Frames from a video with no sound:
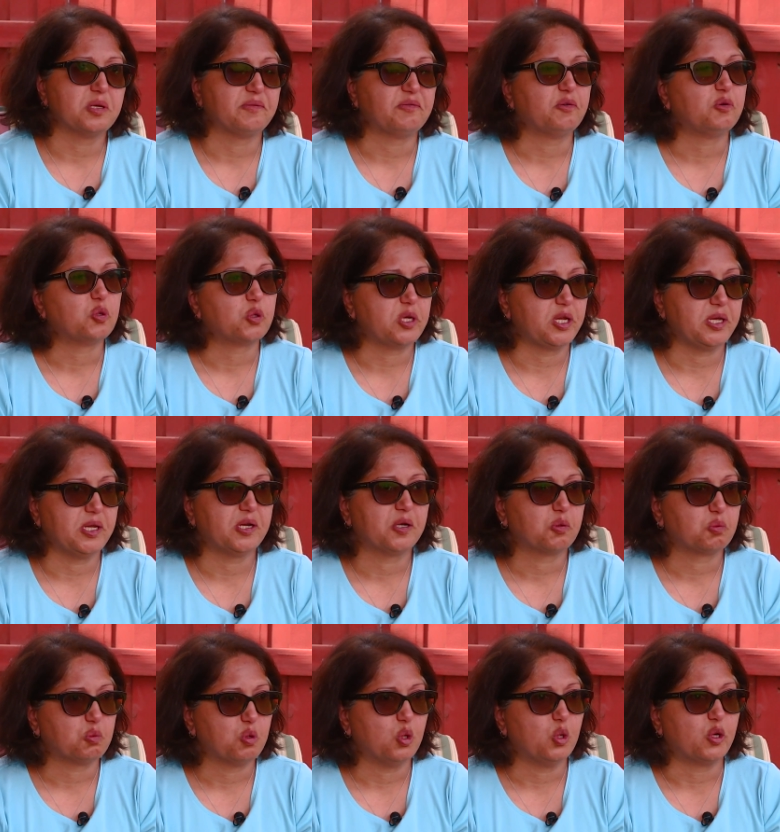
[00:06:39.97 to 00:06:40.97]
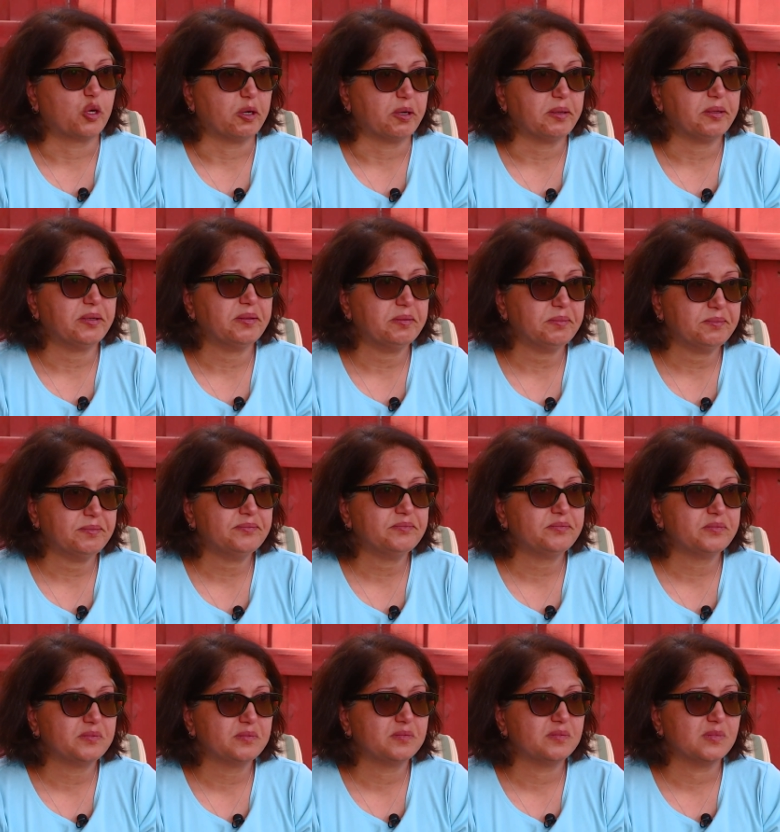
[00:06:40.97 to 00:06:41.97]
a 40 year war
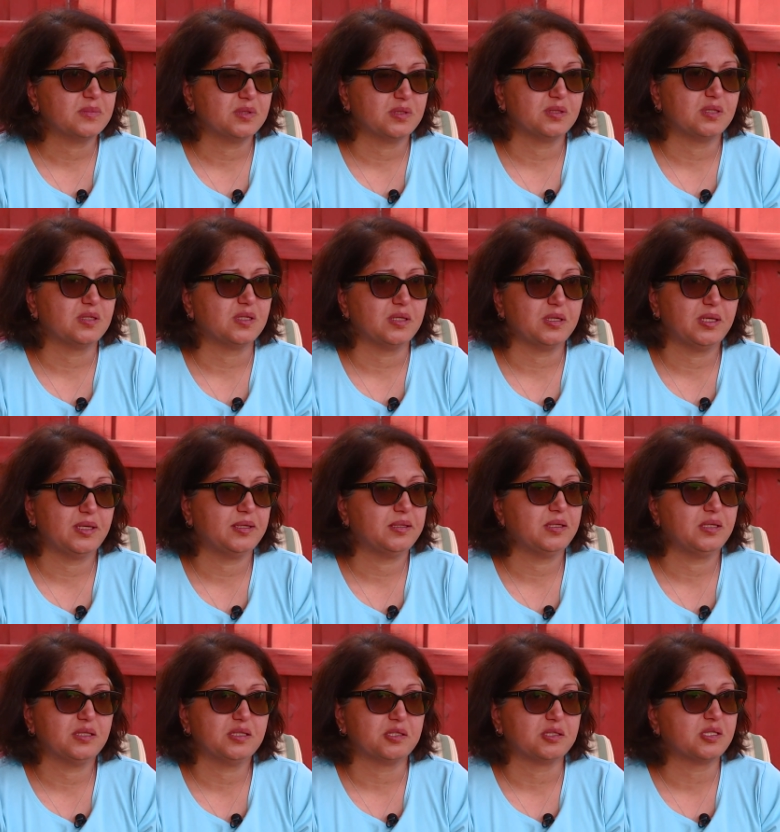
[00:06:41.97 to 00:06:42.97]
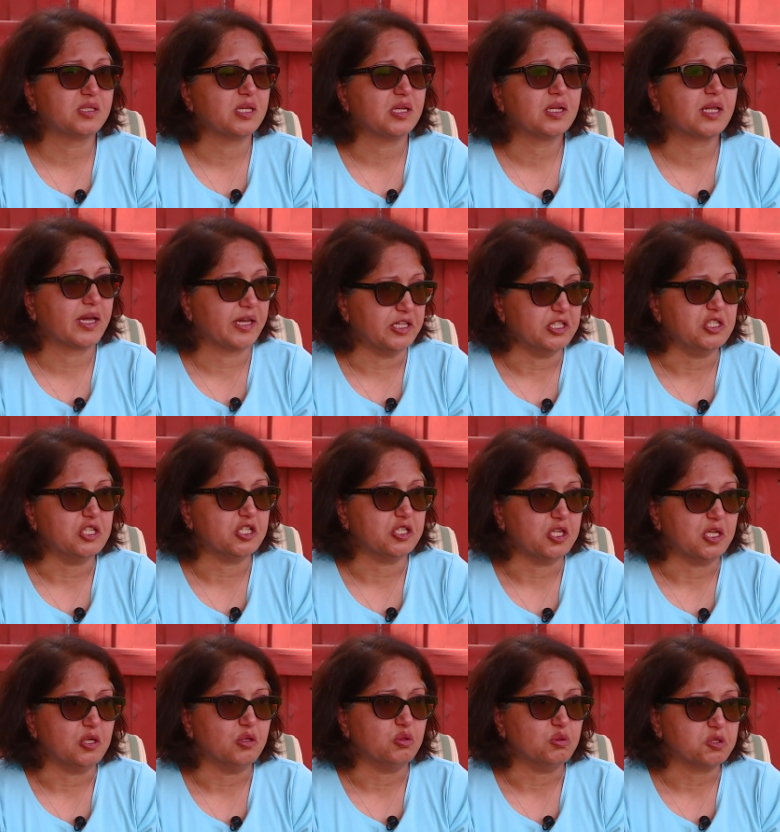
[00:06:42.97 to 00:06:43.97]
and still
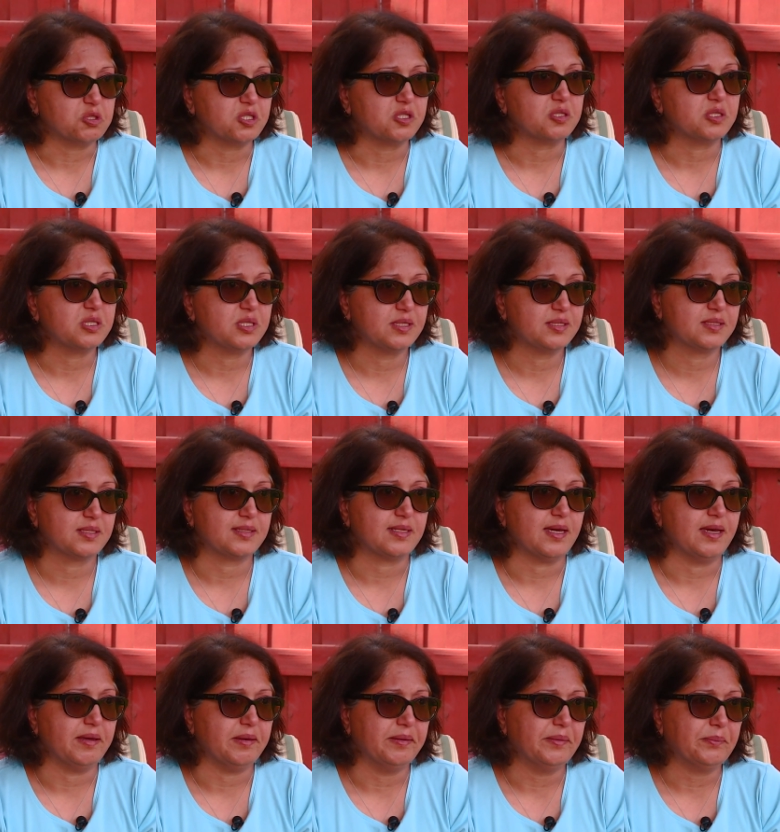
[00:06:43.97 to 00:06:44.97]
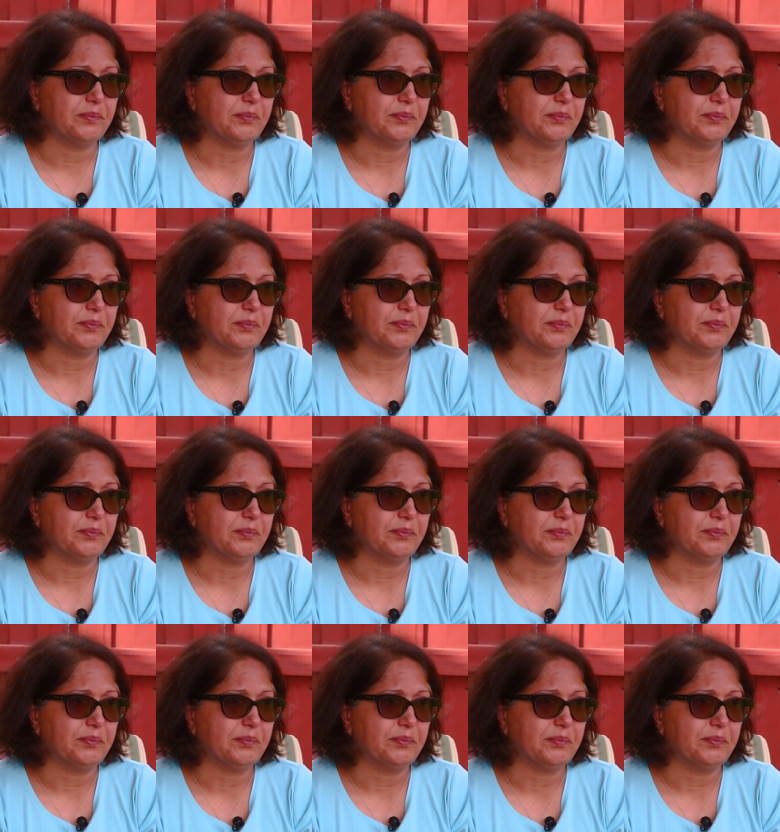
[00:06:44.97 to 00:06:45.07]
continues to this day.